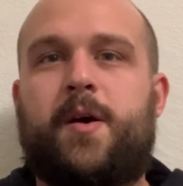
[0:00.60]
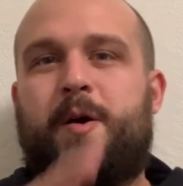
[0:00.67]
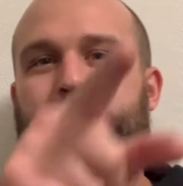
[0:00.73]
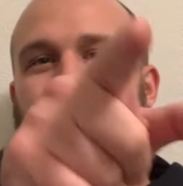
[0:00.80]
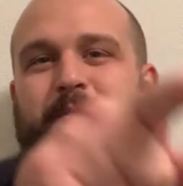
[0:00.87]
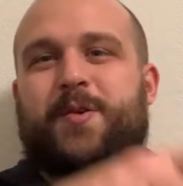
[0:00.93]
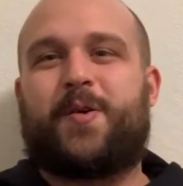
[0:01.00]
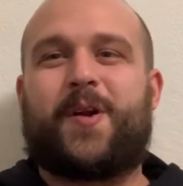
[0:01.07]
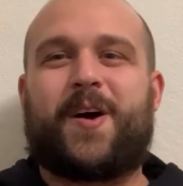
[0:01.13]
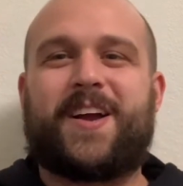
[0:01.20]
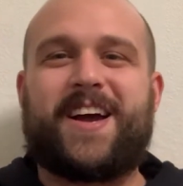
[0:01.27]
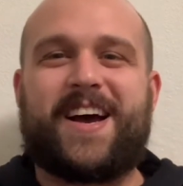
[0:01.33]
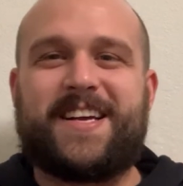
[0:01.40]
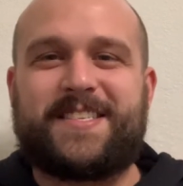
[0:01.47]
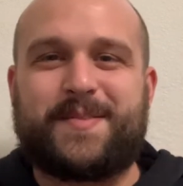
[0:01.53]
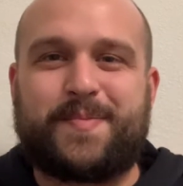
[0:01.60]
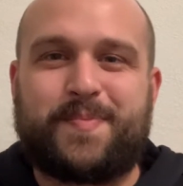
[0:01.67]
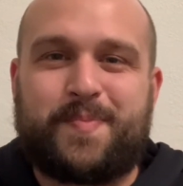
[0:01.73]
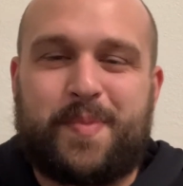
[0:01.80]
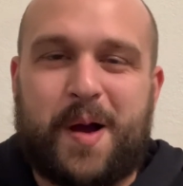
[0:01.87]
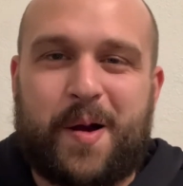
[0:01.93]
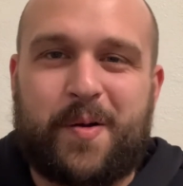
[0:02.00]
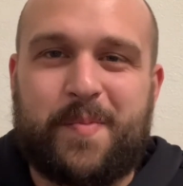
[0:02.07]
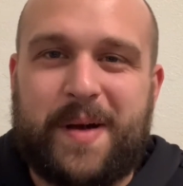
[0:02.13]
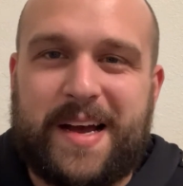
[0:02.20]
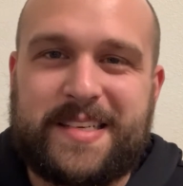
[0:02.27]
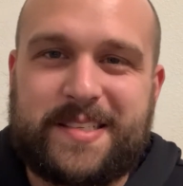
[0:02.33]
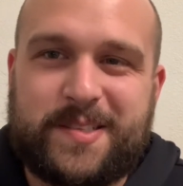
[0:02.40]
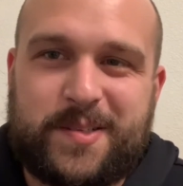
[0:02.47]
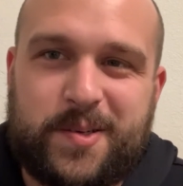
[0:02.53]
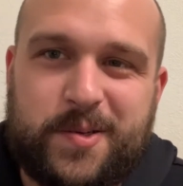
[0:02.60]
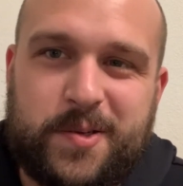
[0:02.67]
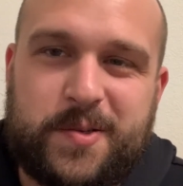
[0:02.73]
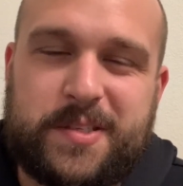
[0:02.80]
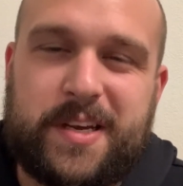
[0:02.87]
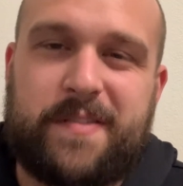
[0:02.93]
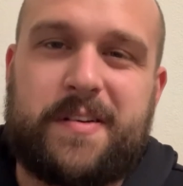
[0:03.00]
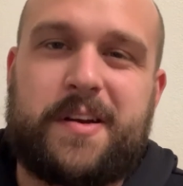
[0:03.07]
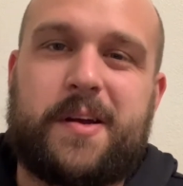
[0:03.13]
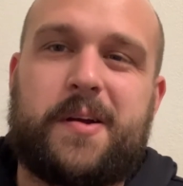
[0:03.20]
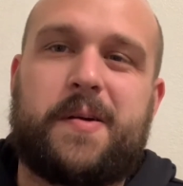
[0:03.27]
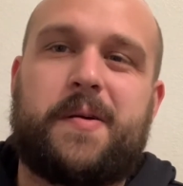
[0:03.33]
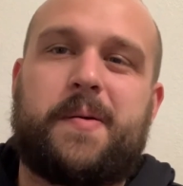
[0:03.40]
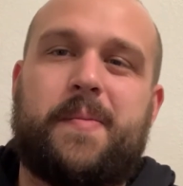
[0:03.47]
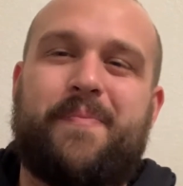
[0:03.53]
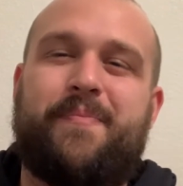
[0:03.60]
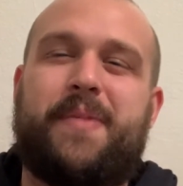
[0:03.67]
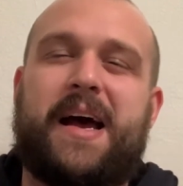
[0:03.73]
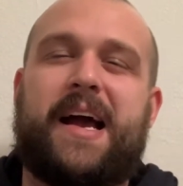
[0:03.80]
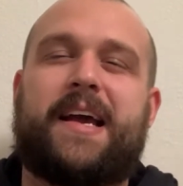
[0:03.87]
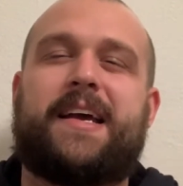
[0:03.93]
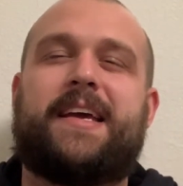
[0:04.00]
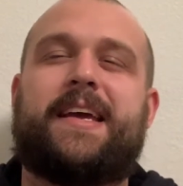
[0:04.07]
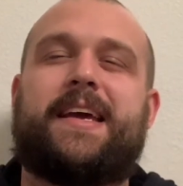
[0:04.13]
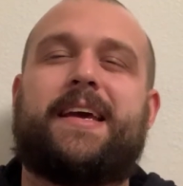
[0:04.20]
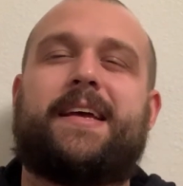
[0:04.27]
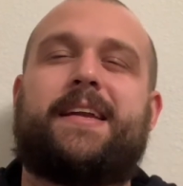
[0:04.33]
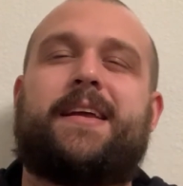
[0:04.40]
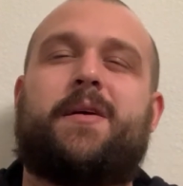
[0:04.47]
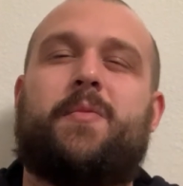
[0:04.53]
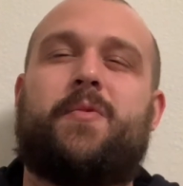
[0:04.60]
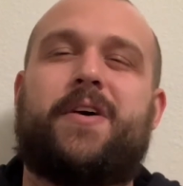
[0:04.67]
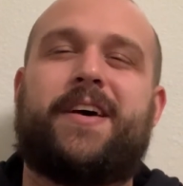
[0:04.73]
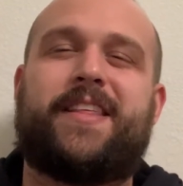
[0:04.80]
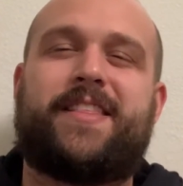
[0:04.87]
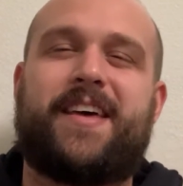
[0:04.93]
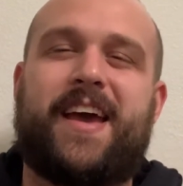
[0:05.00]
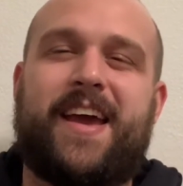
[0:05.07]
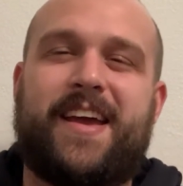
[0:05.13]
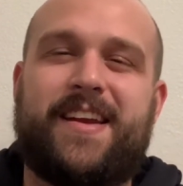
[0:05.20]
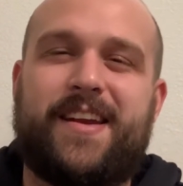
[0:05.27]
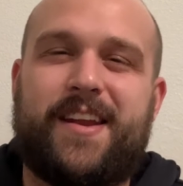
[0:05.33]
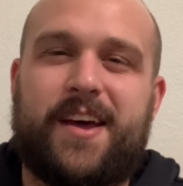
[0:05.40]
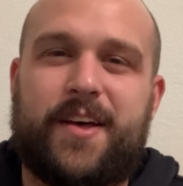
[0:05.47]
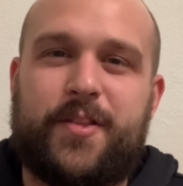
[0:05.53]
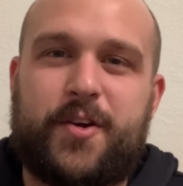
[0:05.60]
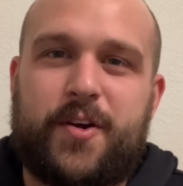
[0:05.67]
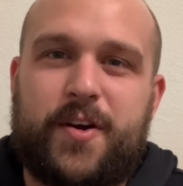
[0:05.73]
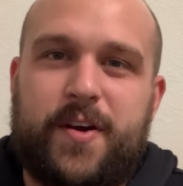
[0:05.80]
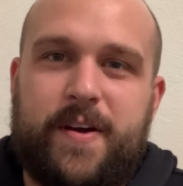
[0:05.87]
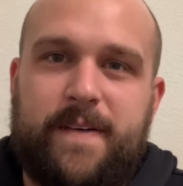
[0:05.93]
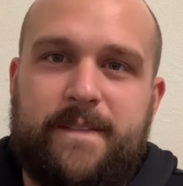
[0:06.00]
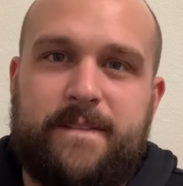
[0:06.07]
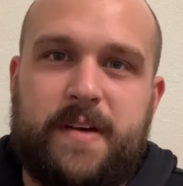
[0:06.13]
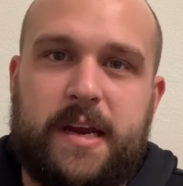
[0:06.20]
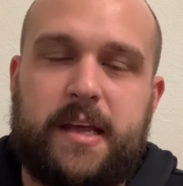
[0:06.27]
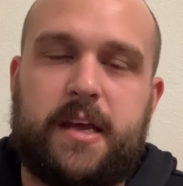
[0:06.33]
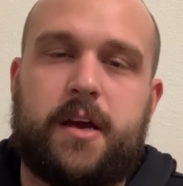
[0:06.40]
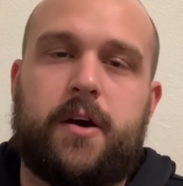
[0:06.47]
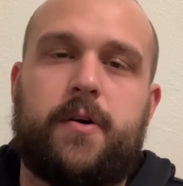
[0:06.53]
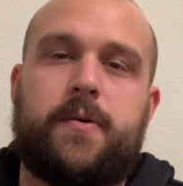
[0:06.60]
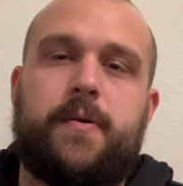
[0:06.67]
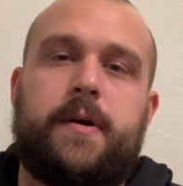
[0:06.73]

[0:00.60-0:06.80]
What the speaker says: What's going on, guys? Brock with Bassin227 here, back again with another video.